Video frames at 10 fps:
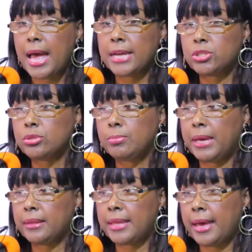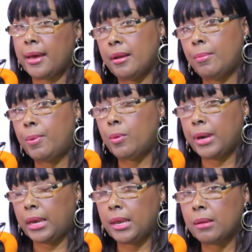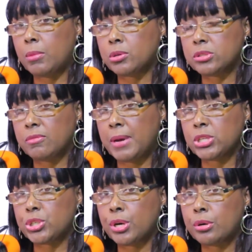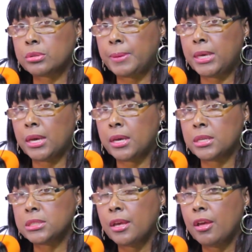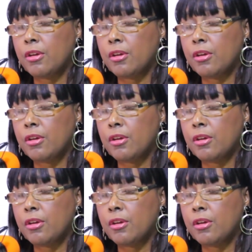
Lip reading: I do make that a point in most of my shows, because